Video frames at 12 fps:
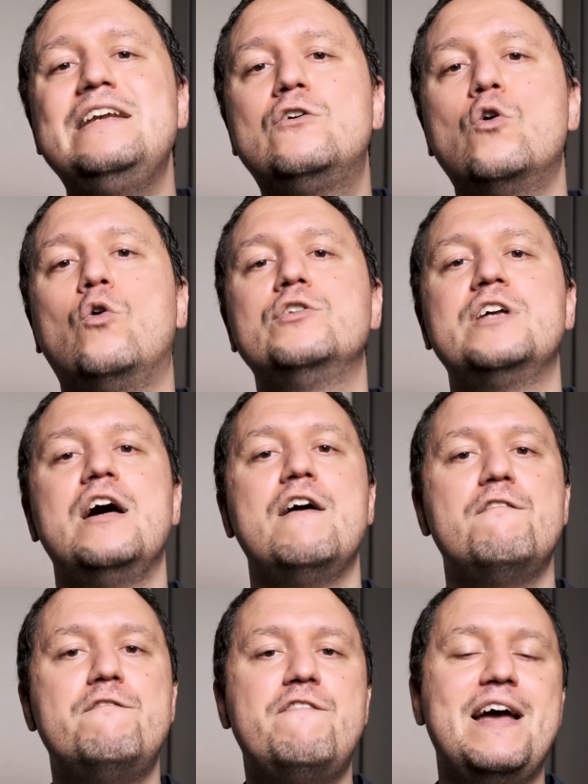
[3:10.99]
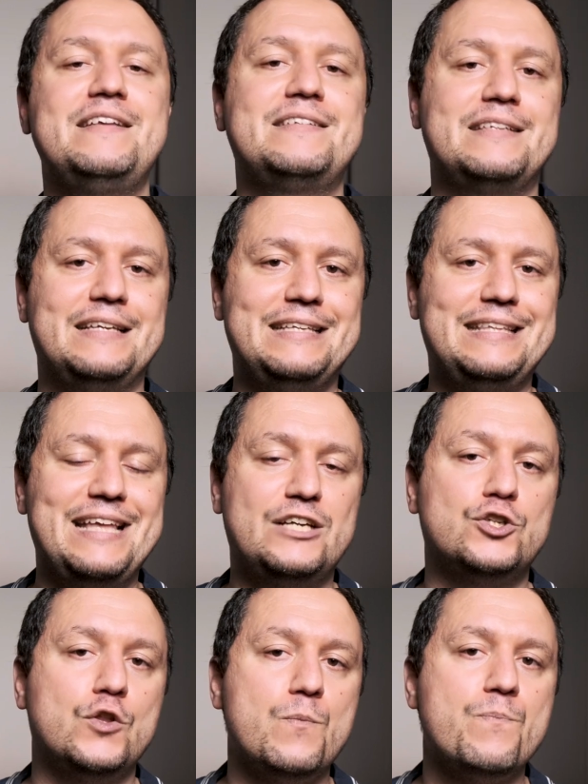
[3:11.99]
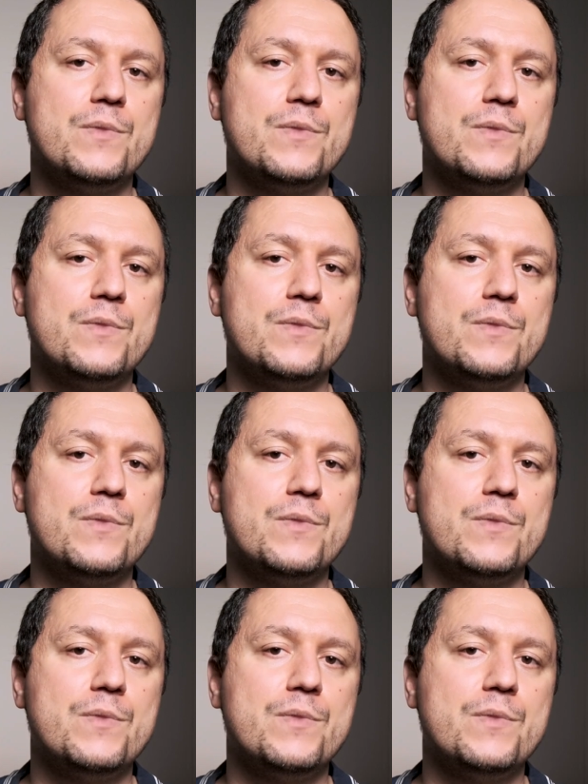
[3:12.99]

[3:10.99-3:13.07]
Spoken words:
called face detection.